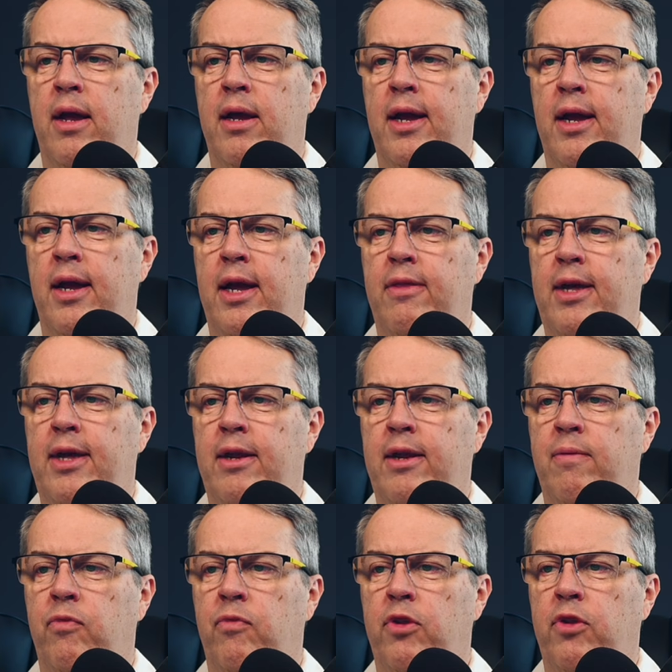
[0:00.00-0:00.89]
And
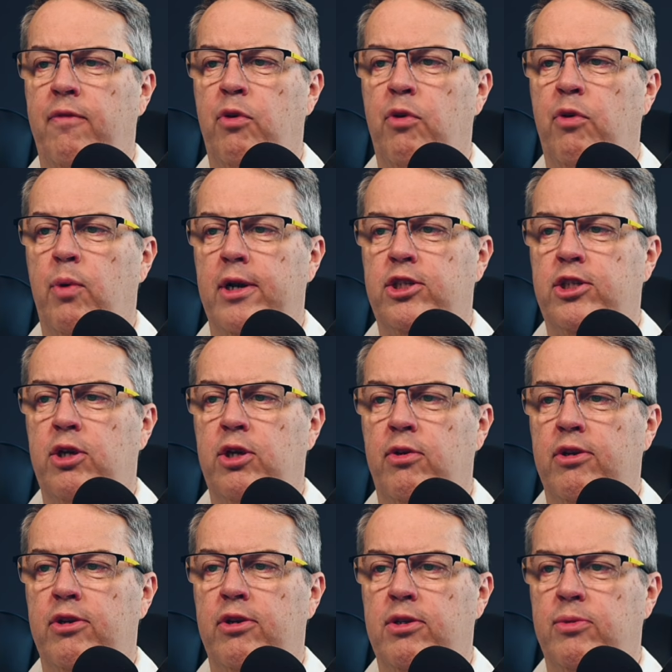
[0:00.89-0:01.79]
then if you want to show
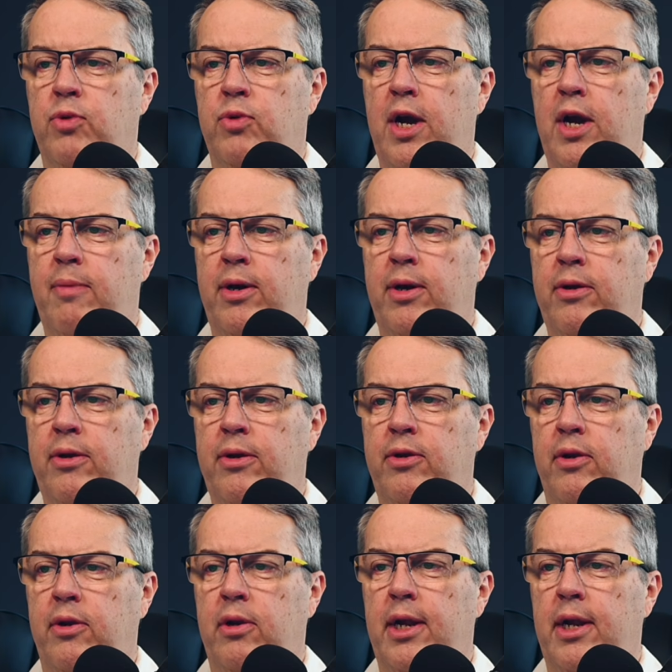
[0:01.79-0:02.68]
your subscribe button,
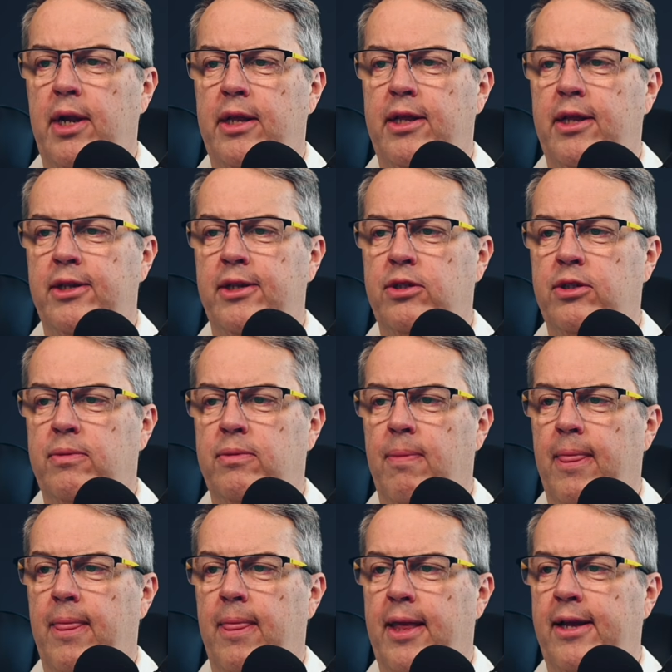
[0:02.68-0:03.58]
you can click this
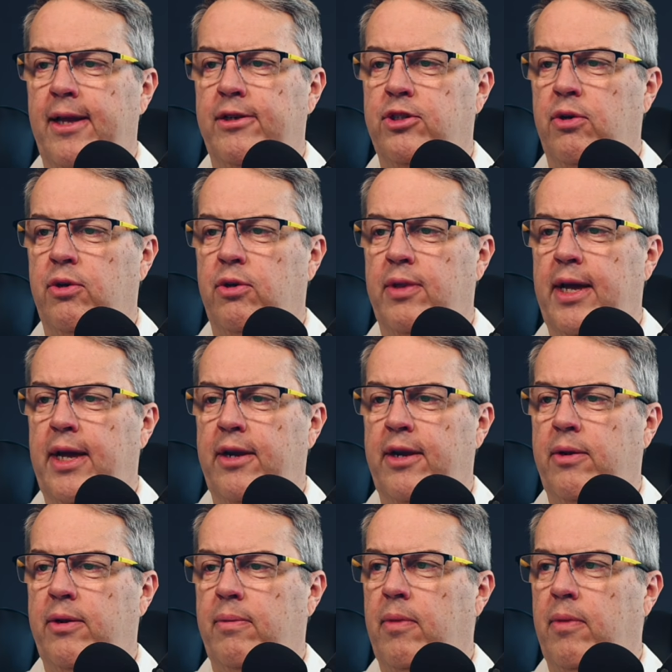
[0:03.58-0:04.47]
and show
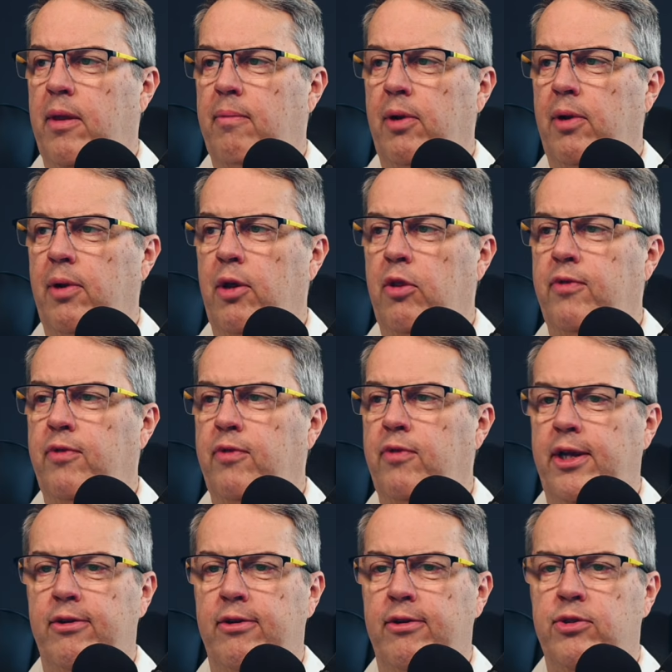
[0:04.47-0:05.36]
that below the
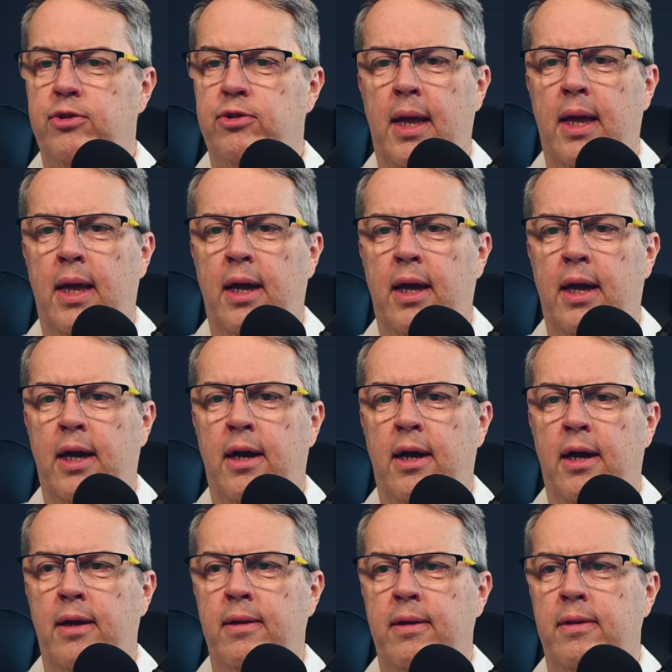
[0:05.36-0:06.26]
videos.
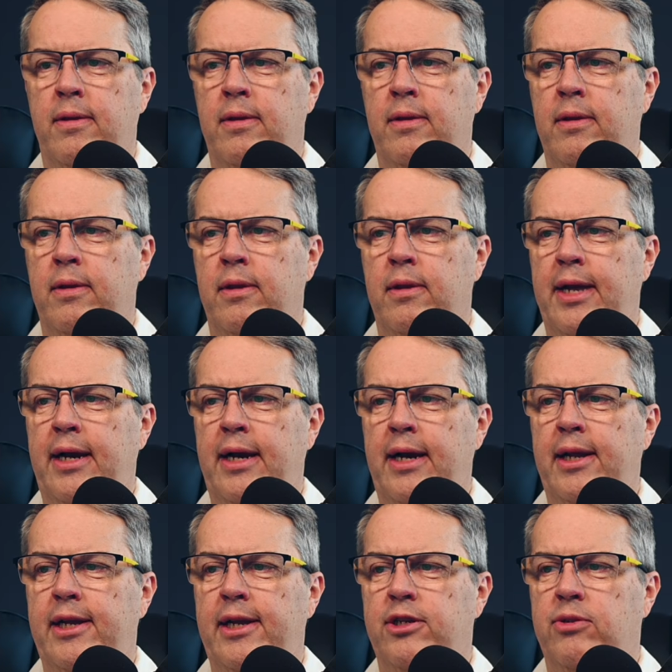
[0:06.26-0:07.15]
The
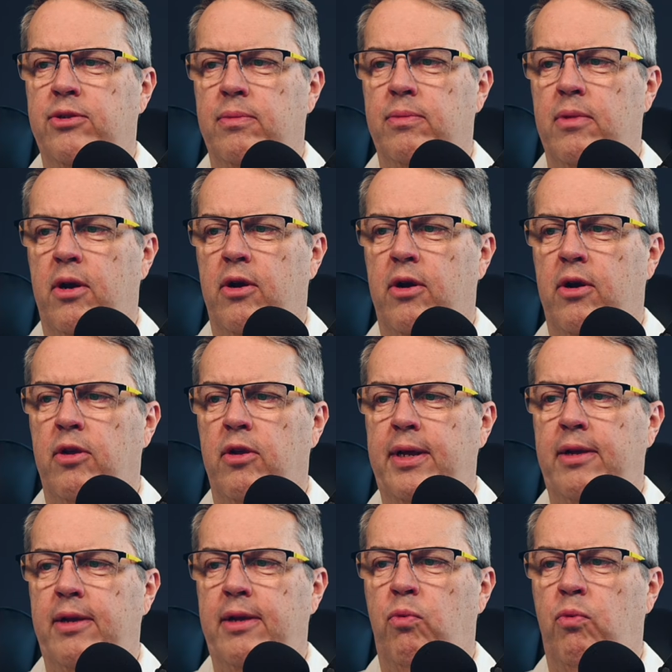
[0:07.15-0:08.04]
analytics are going to
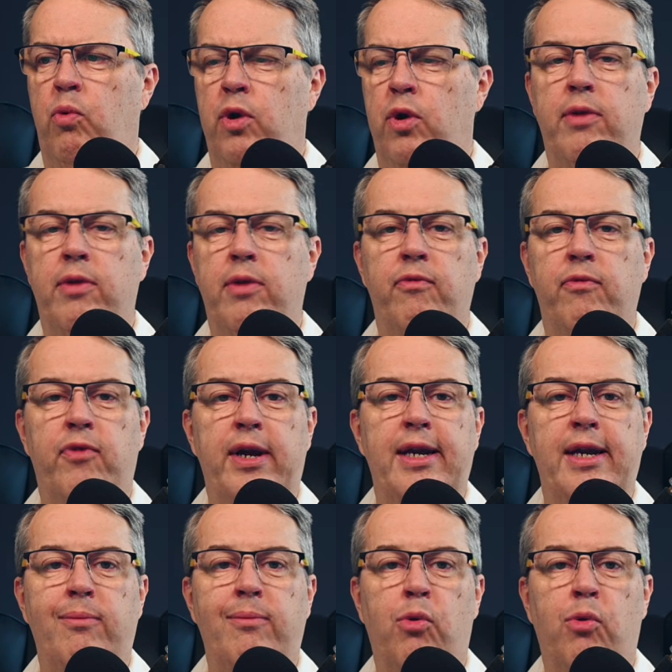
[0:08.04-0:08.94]
be where you can
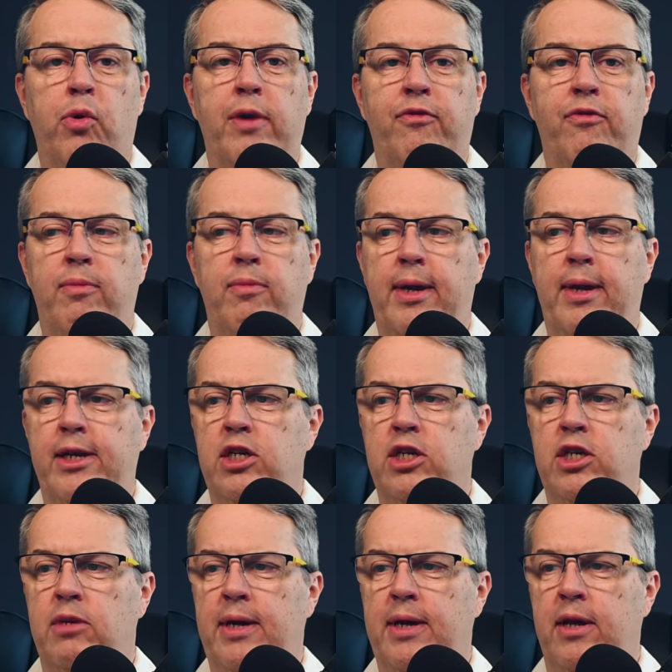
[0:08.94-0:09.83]
find out more
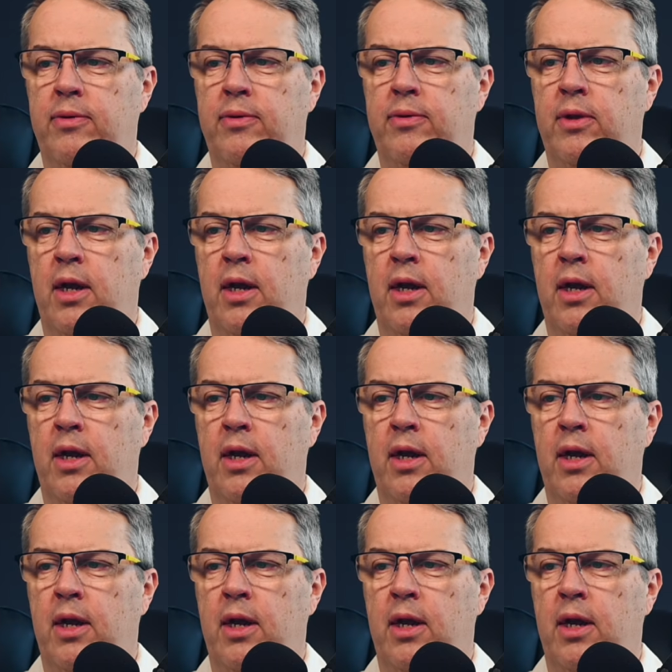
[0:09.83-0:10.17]
information about